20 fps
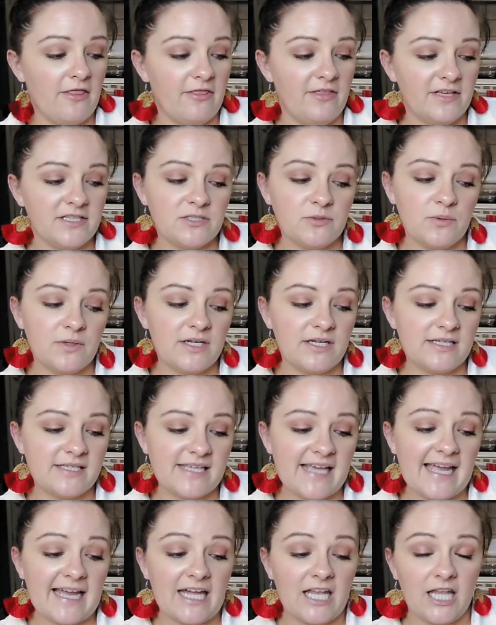This one
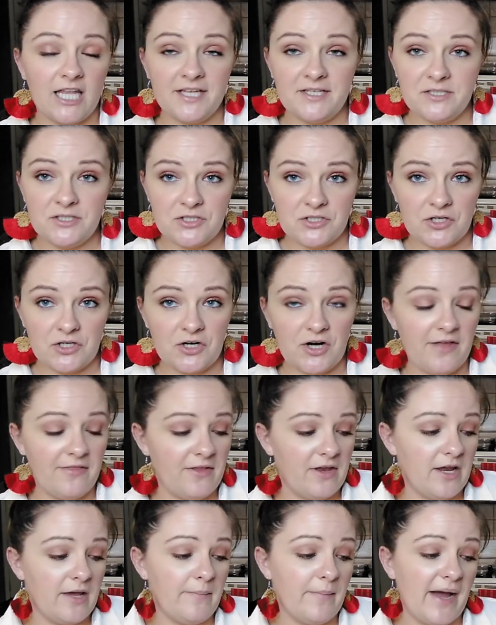is a cleanser
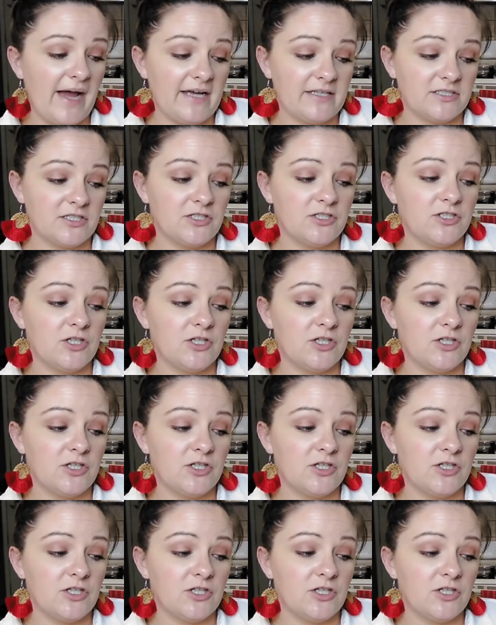and then a mask.